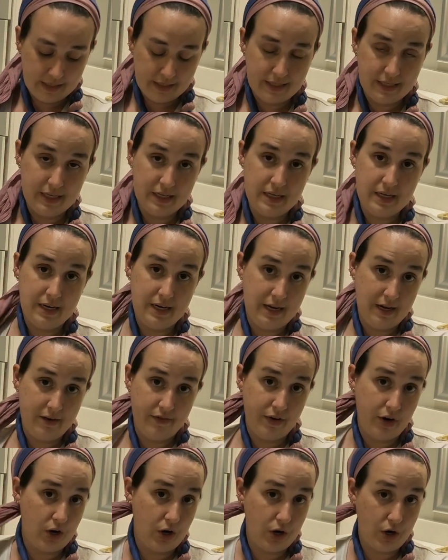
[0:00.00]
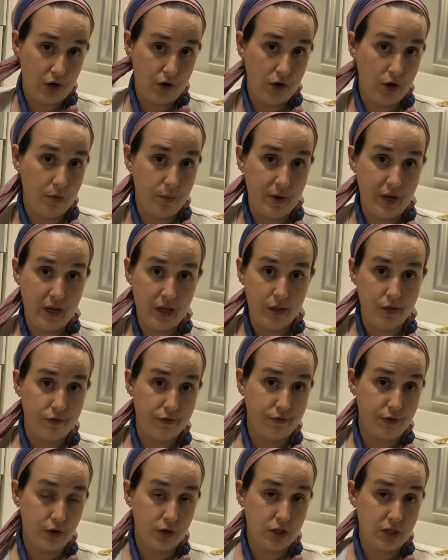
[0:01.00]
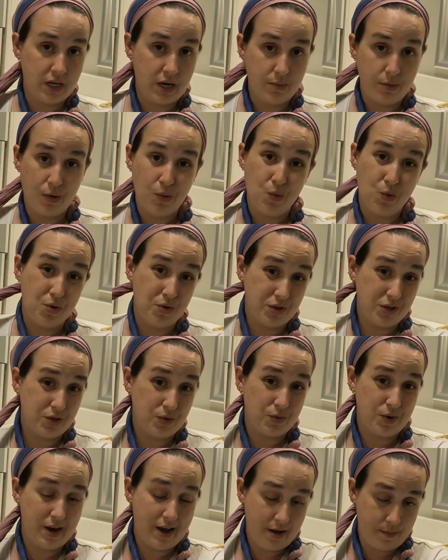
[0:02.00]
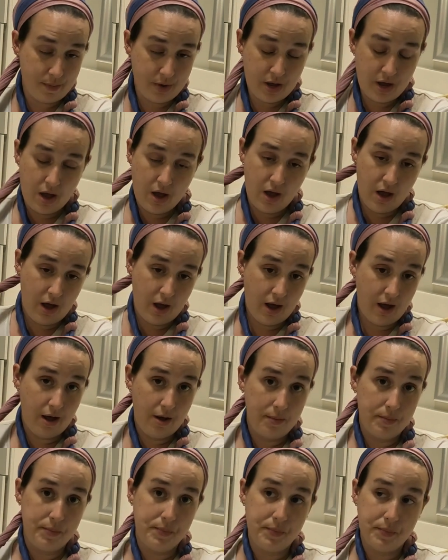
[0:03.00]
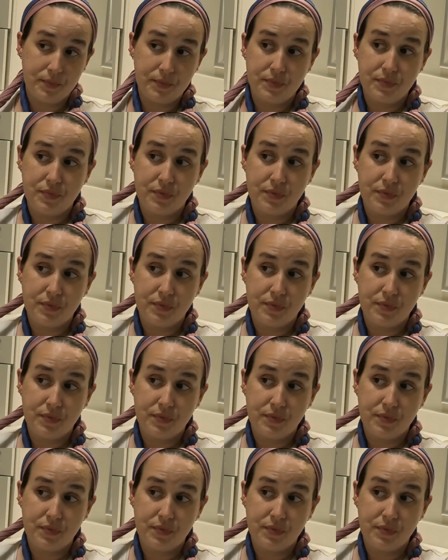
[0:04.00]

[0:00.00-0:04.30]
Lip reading: didn't even occur to me the first time I wore this wrap. And